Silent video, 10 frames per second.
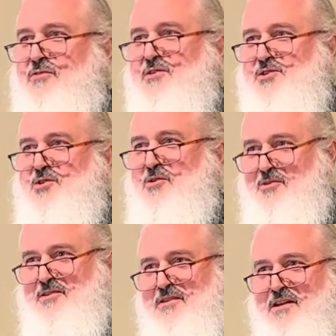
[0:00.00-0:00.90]
with
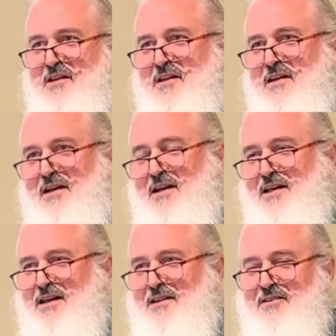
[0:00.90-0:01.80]
dessert.
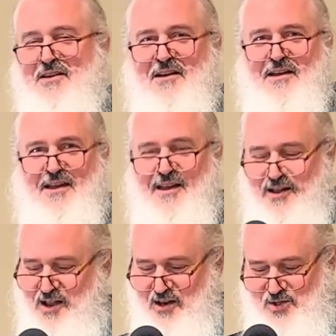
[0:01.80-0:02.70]
And, uh,
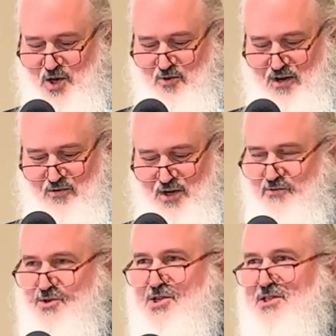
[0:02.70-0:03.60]
and so it,
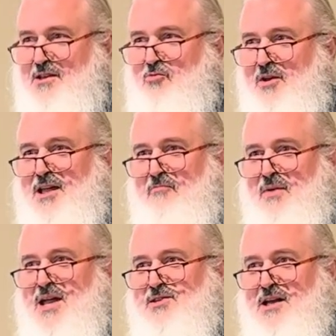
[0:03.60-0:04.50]
it was just really
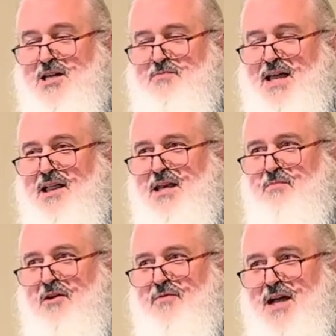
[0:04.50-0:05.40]
amazing hospitality. As a
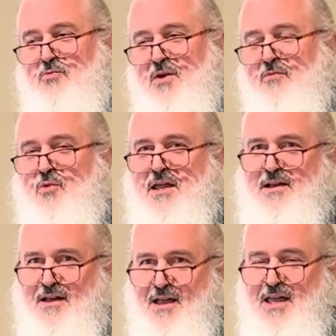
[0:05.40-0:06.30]
matter of fact, week,
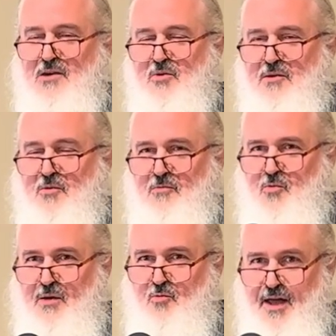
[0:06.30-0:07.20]
we, were,
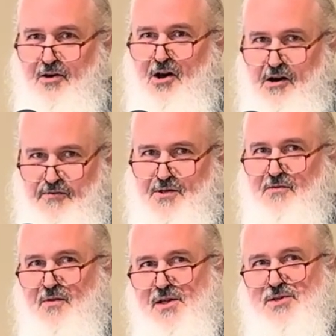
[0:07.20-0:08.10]
we went off to
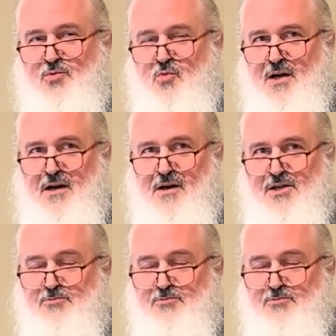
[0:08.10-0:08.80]
this uh,